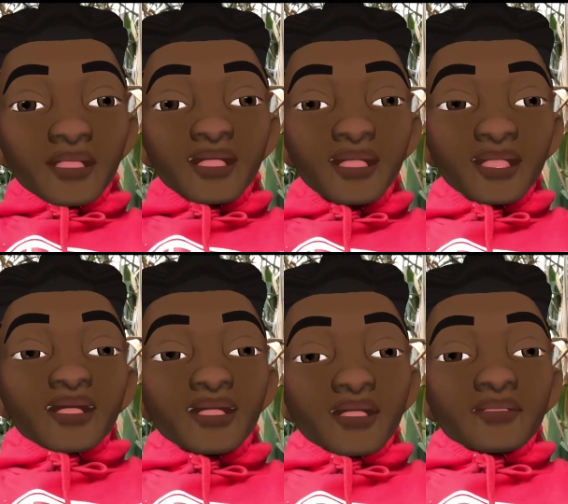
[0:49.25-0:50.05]

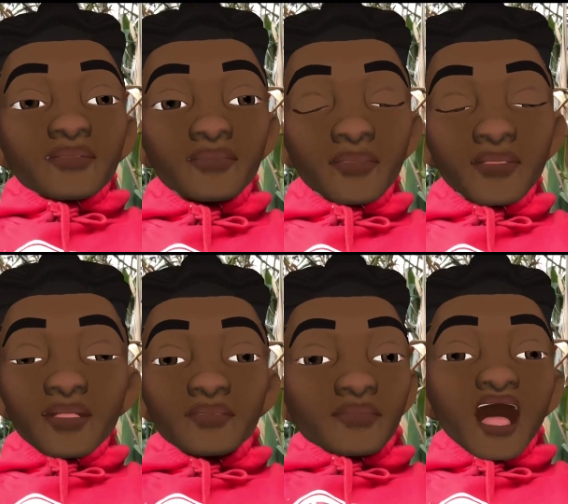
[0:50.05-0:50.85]
listen,
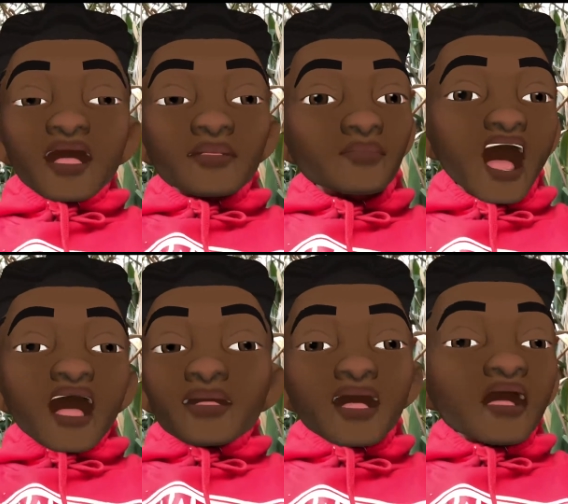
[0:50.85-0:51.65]
you gotta
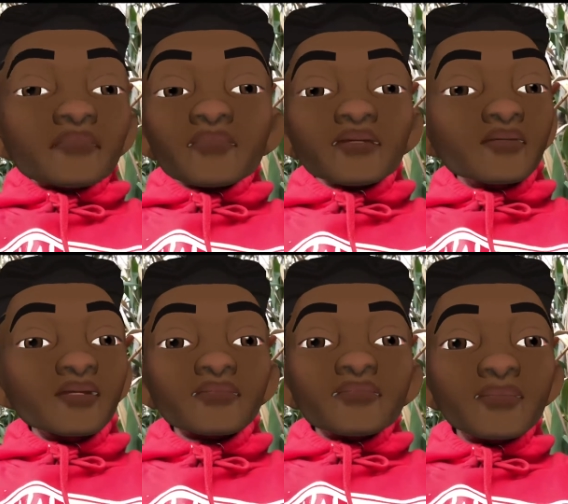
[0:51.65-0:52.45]
watch out for the
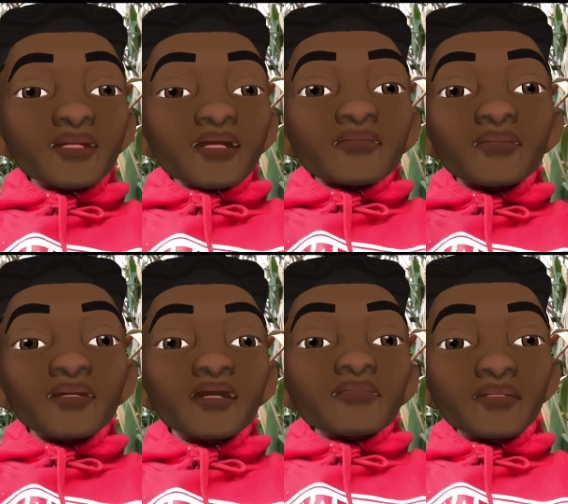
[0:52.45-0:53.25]
wolves in sheep
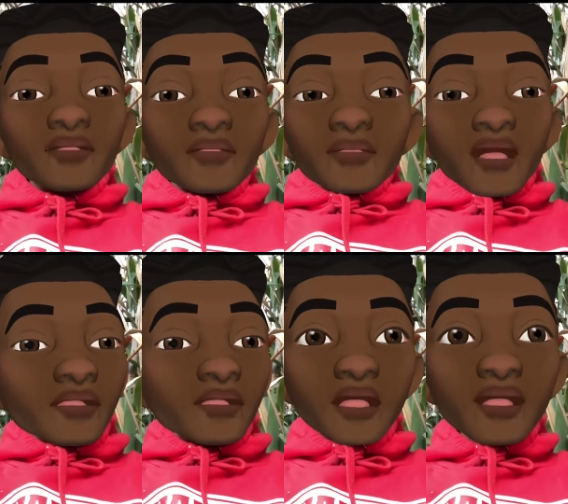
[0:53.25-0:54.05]
clothing. Now
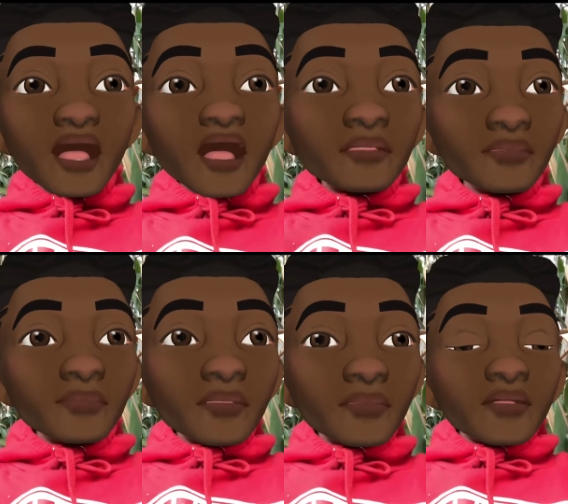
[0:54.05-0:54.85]
watch how I do
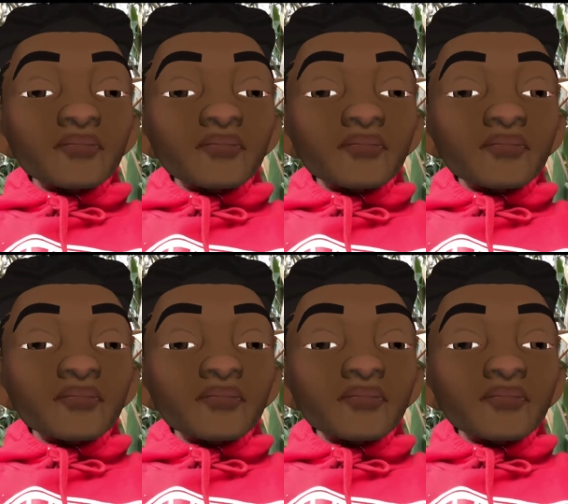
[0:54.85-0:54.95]
this.